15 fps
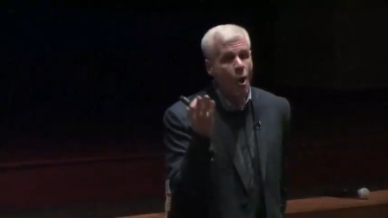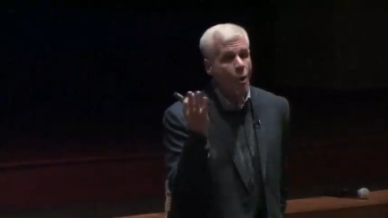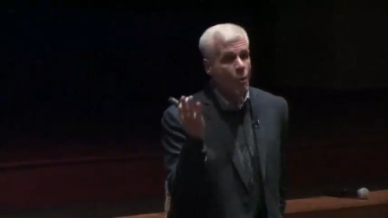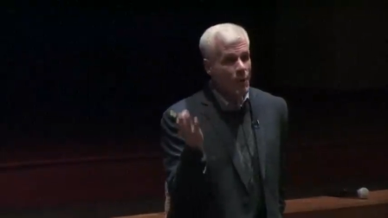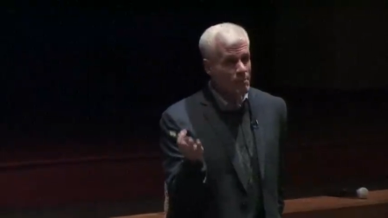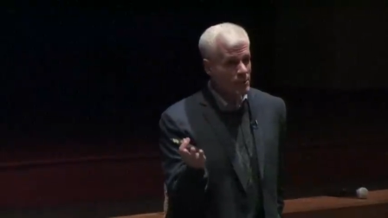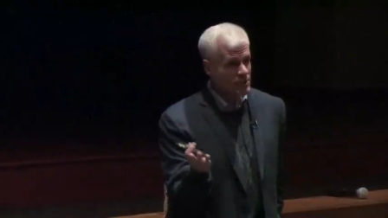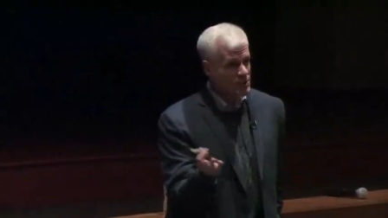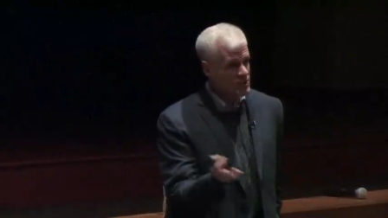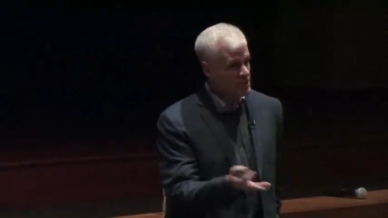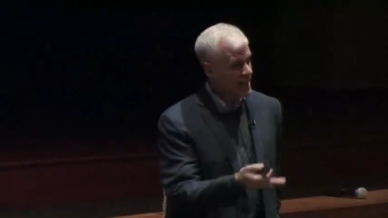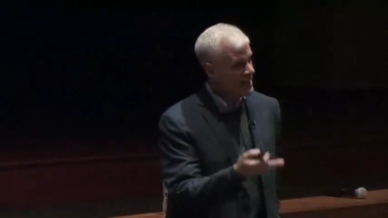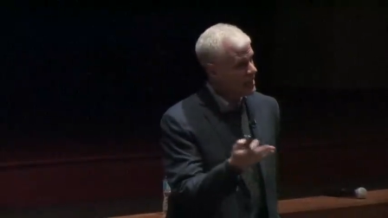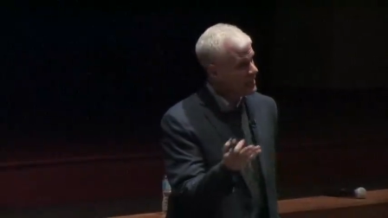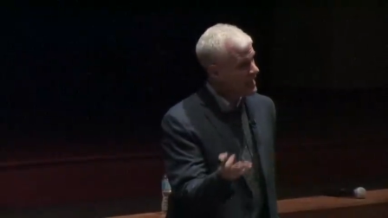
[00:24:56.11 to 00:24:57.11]
One person
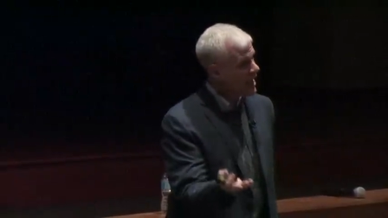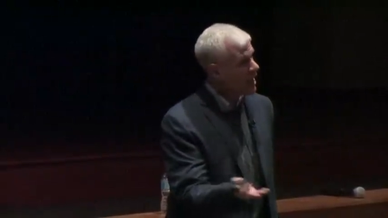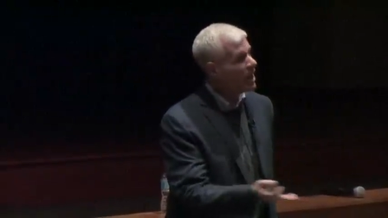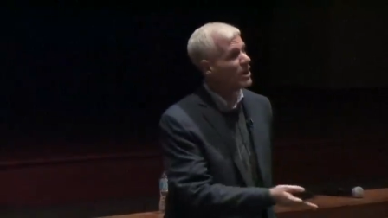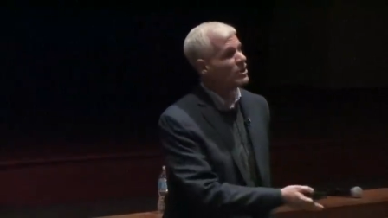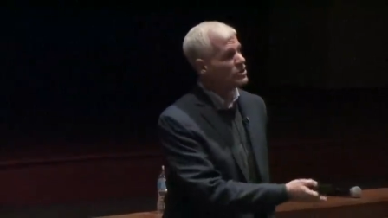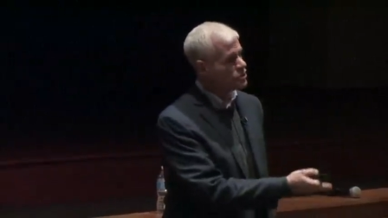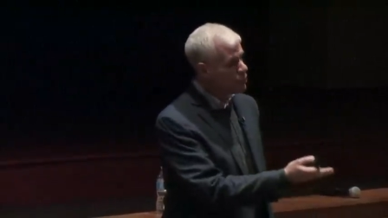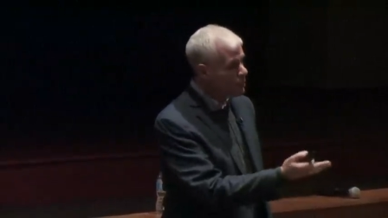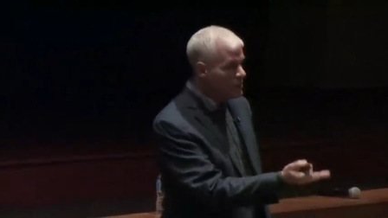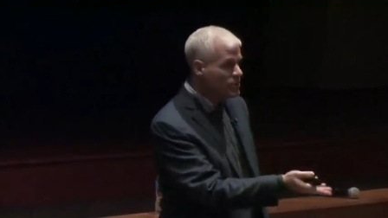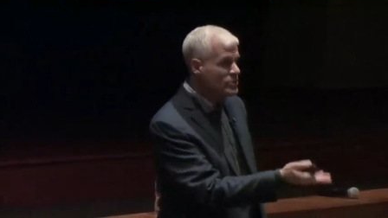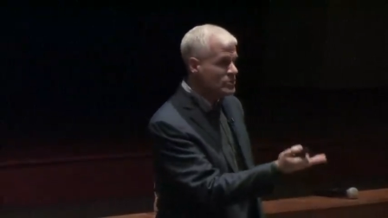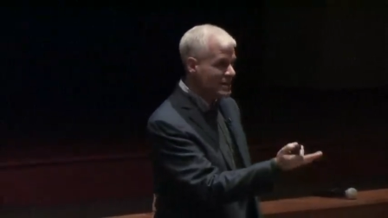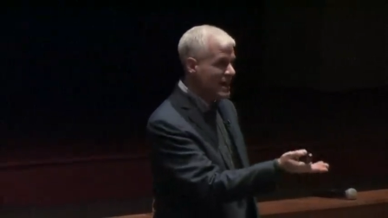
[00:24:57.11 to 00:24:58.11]
said, yeah, in our school we
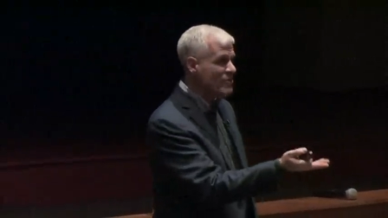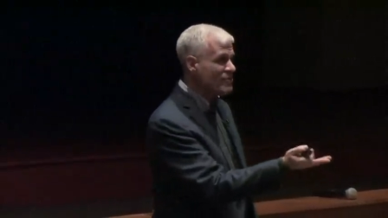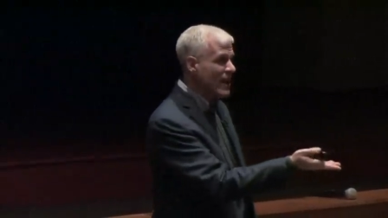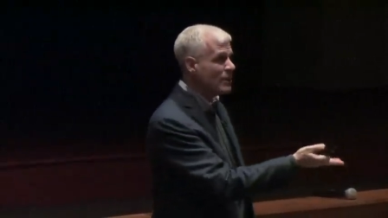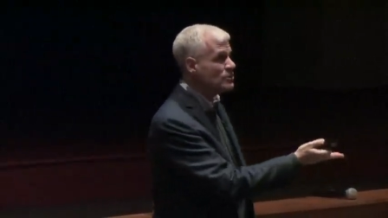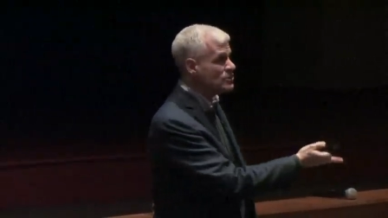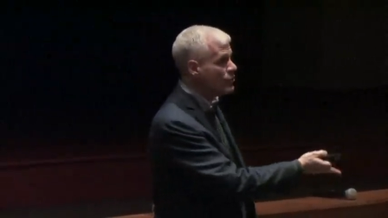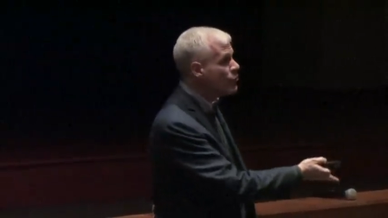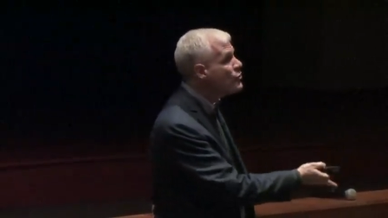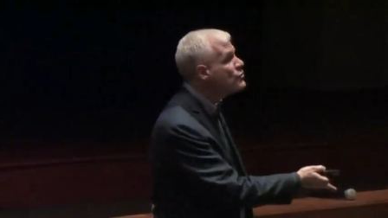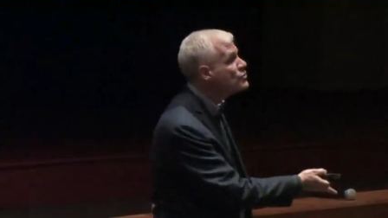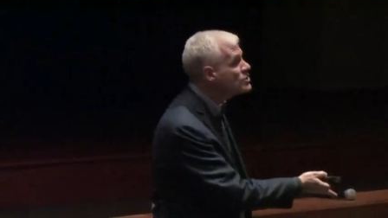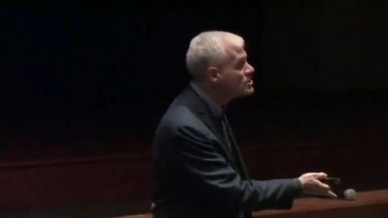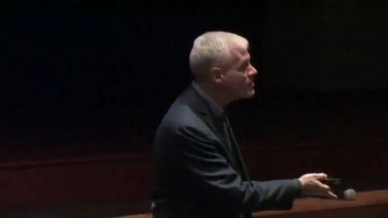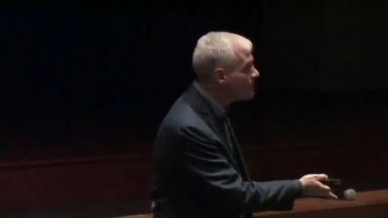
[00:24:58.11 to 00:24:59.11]
use
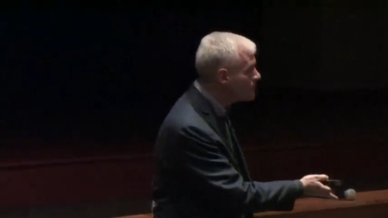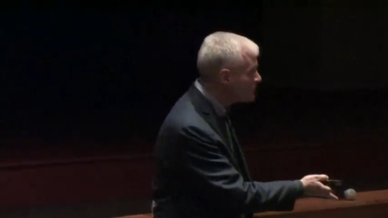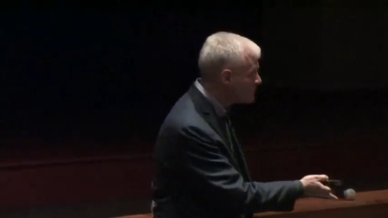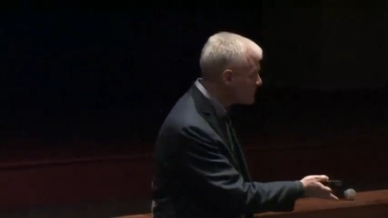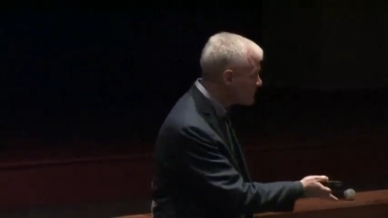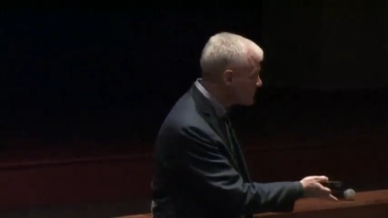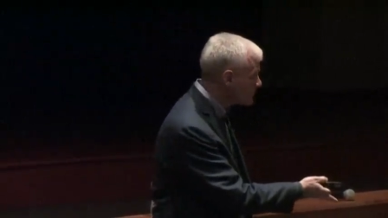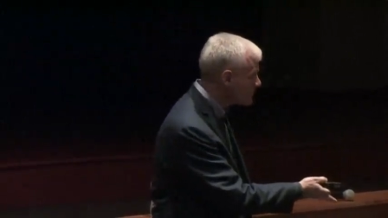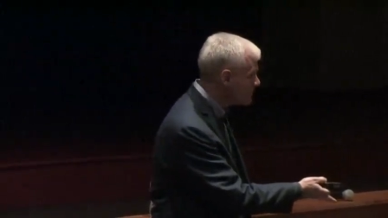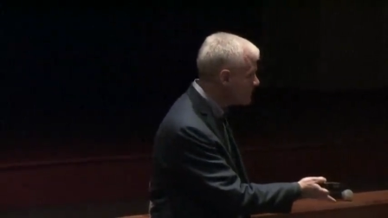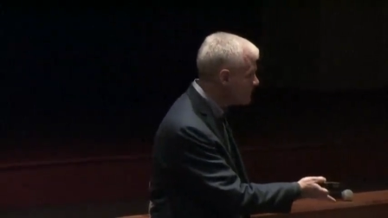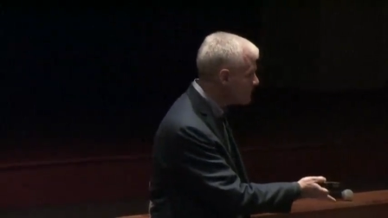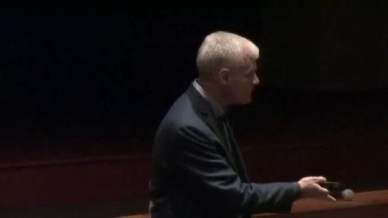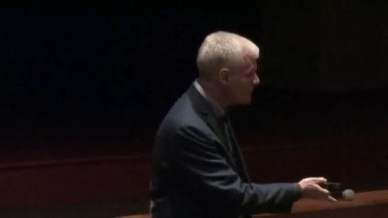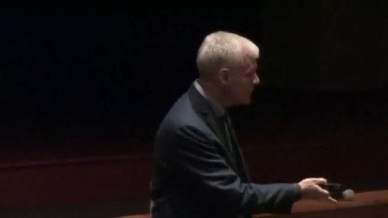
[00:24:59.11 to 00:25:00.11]
10,000ths.
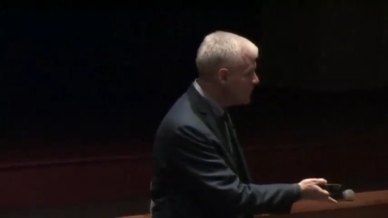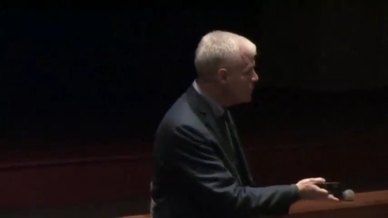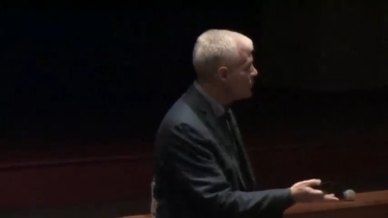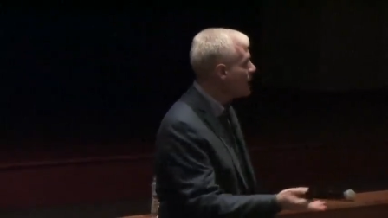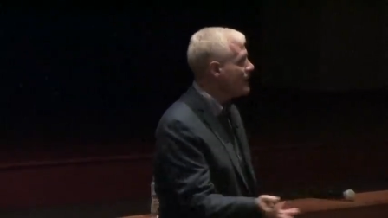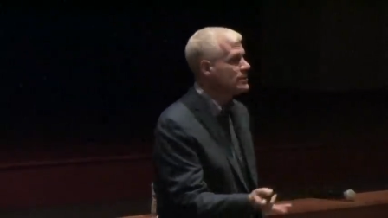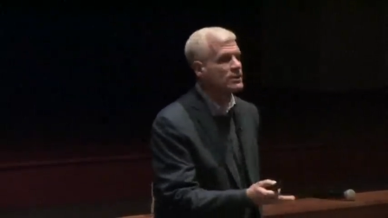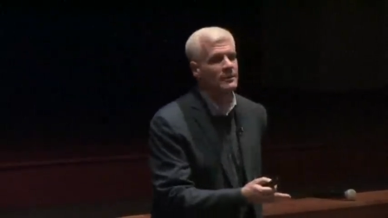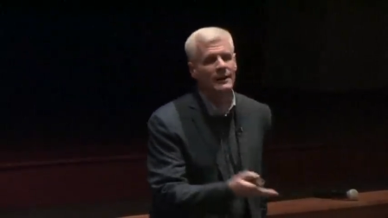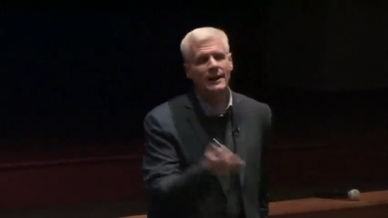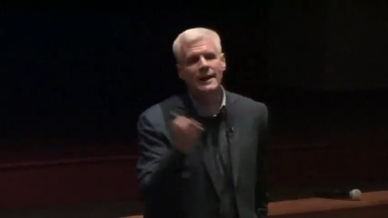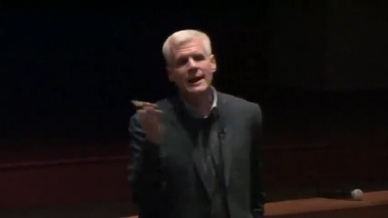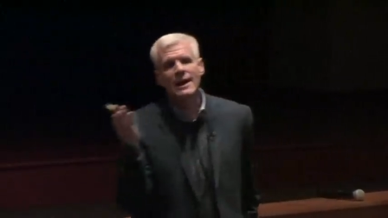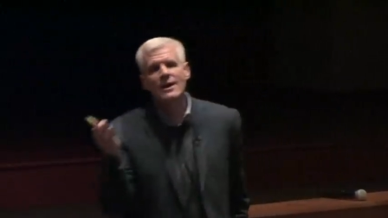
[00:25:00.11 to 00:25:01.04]
You can't determine it.